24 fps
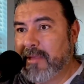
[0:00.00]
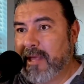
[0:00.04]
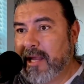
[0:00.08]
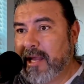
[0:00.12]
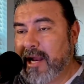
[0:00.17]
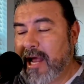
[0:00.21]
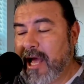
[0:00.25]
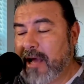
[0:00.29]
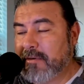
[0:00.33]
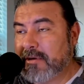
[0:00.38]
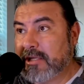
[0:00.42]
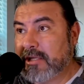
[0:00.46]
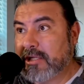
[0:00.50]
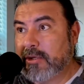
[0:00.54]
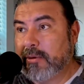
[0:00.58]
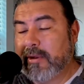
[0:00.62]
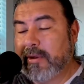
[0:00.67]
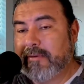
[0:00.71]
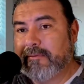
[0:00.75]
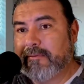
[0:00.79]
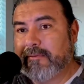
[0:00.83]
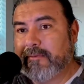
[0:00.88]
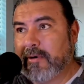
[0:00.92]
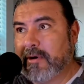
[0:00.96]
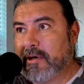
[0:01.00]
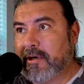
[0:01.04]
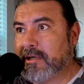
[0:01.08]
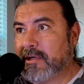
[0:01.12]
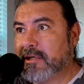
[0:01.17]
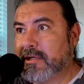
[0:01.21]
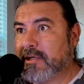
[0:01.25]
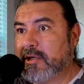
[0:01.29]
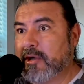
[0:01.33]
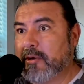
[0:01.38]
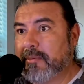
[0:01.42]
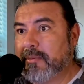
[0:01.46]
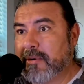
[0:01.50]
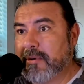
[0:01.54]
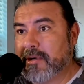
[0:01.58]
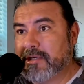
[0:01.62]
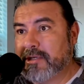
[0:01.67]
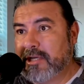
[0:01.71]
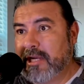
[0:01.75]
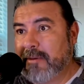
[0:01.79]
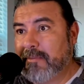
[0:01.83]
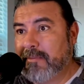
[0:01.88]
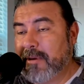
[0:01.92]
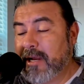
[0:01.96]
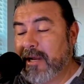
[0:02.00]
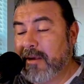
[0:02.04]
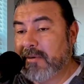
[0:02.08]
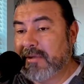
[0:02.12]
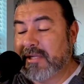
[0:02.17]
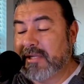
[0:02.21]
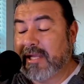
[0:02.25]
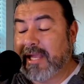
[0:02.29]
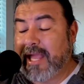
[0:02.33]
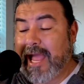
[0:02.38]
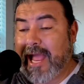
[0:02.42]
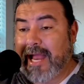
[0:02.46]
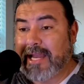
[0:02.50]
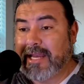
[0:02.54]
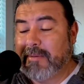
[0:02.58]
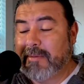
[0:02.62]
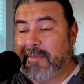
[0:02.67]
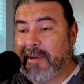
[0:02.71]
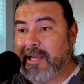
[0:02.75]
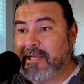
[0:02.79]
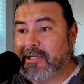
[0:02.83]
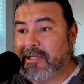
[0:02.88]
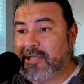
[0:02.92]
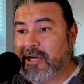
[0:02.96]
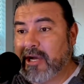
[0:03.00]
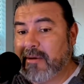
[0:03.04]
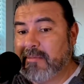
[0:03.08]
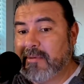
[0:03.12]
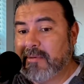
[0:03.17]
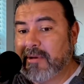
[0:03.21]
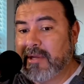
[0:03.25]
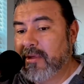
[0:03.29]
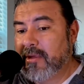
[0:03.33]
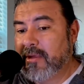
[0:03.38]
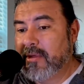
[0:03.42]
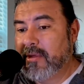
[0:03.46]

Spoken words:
that I was doing for super cheap, and it was a candy paint job.